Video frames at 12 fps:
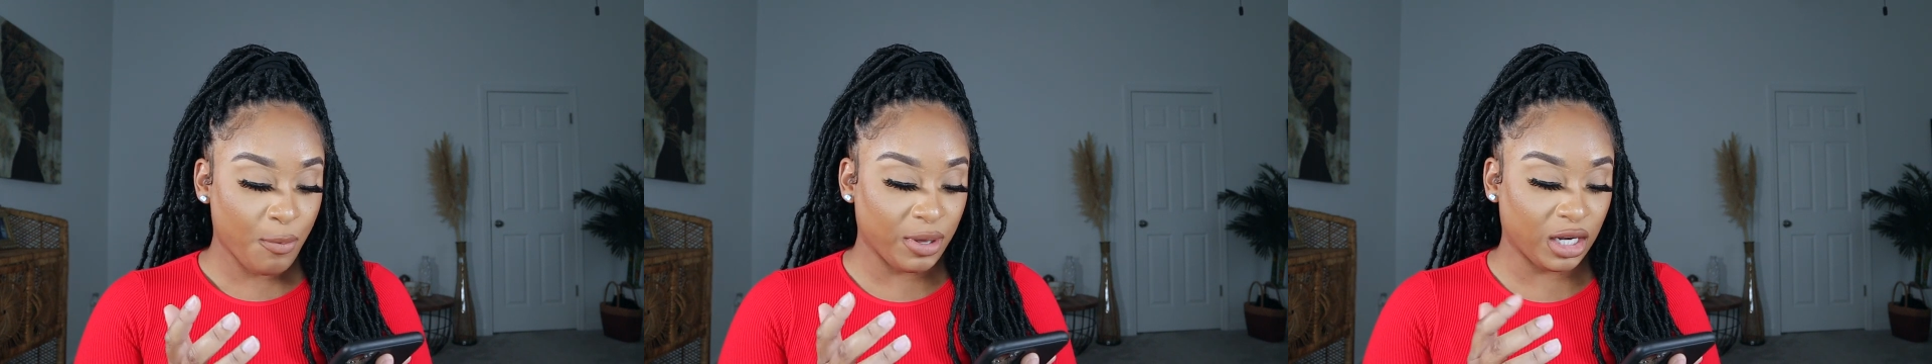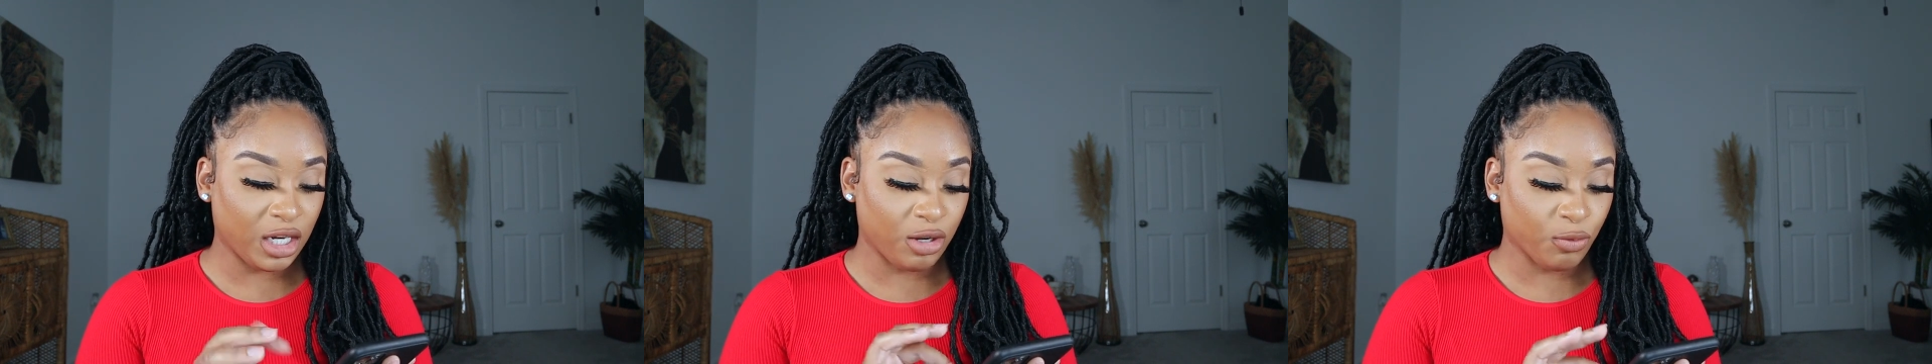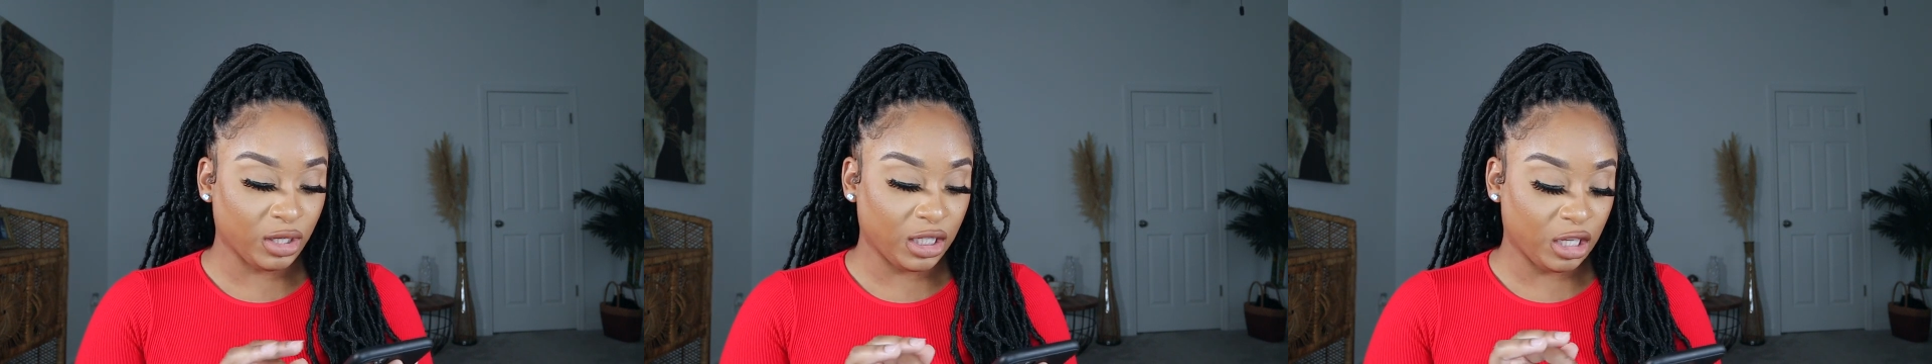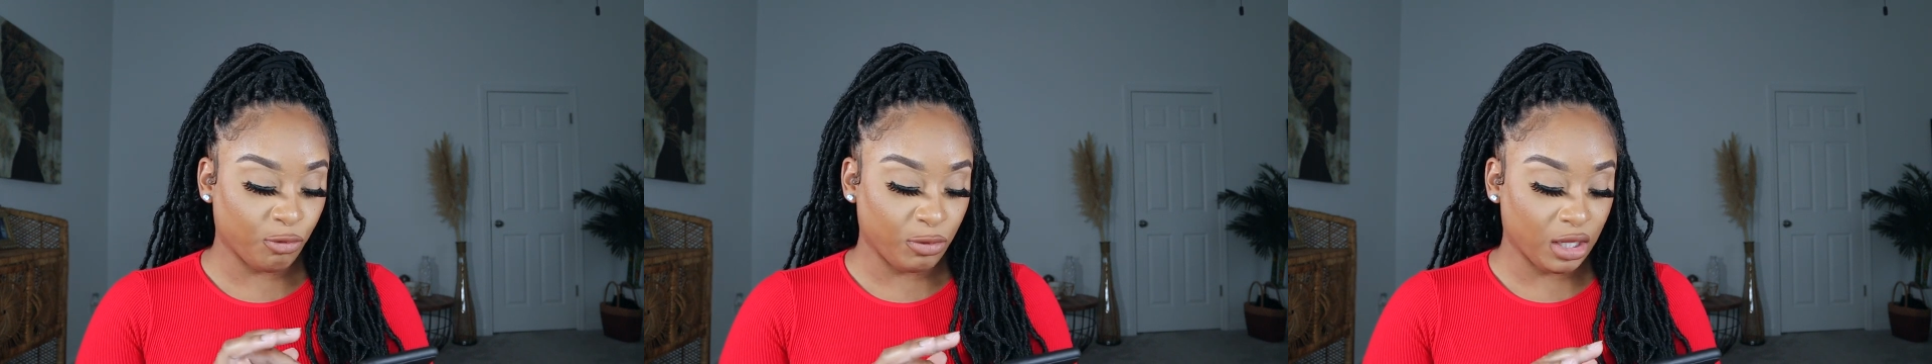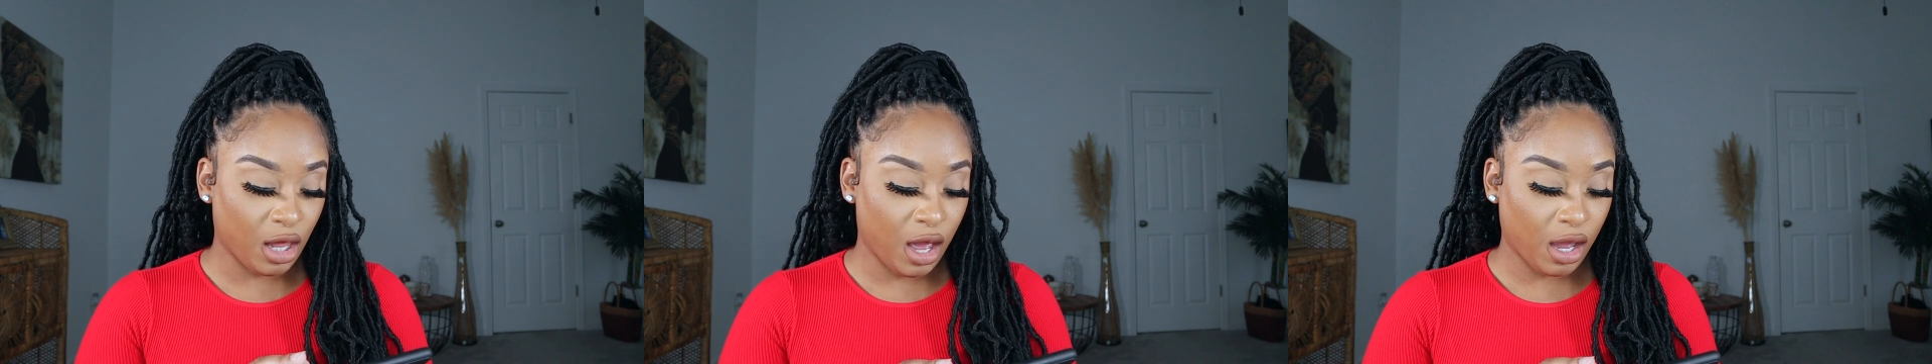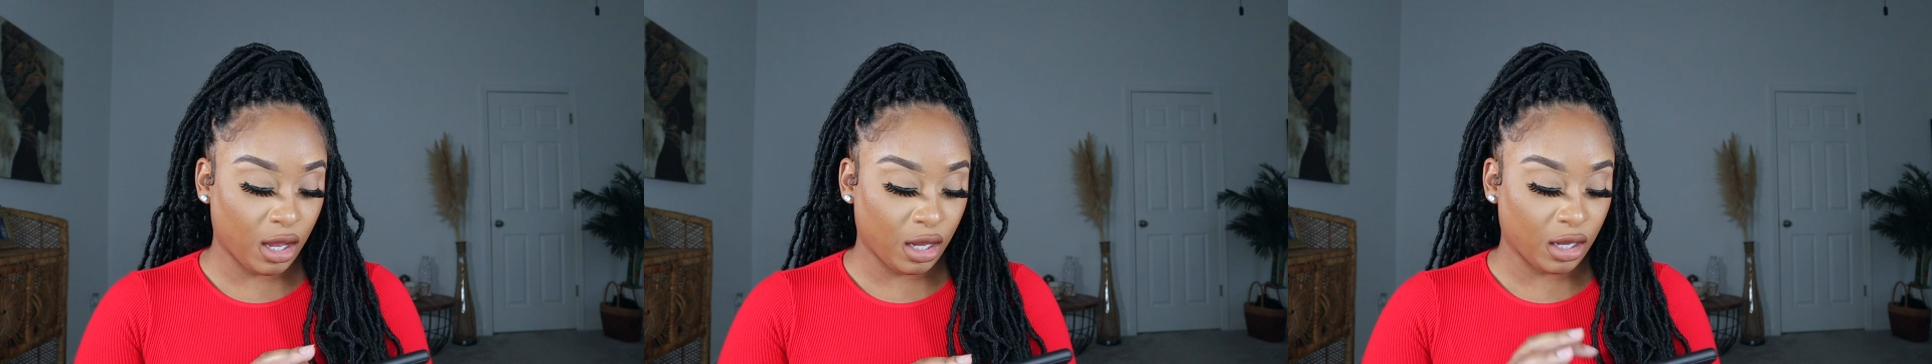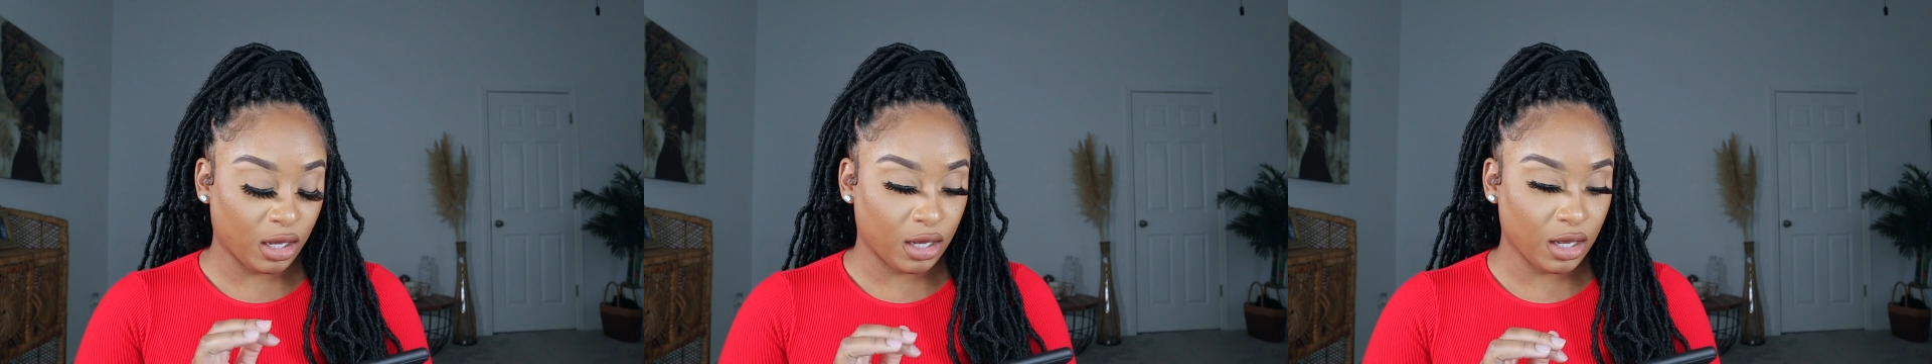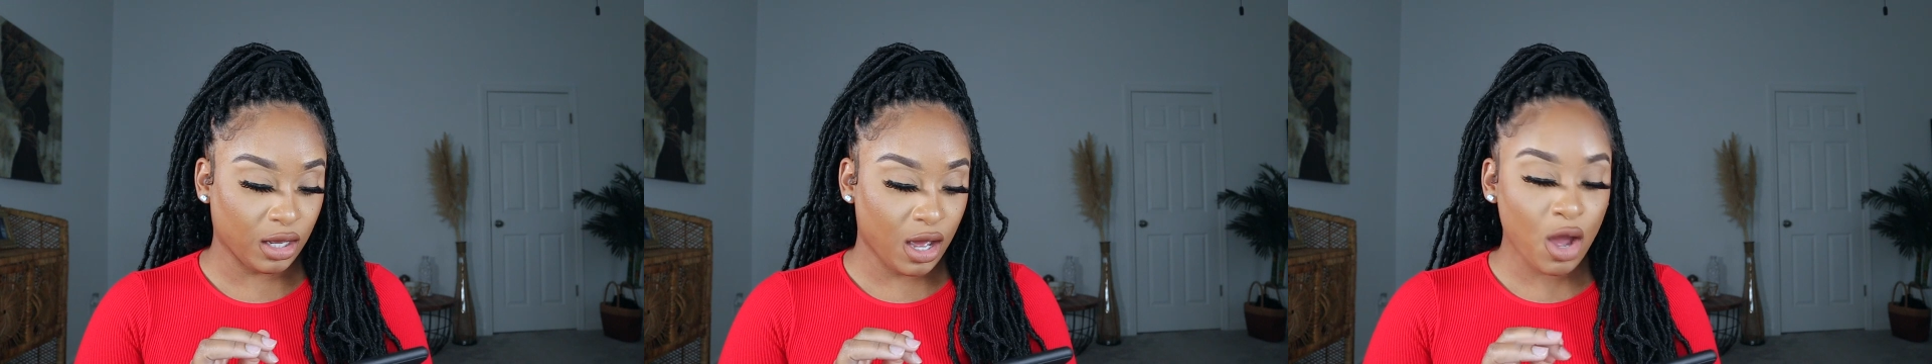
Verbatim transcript: but it didn't really give me like,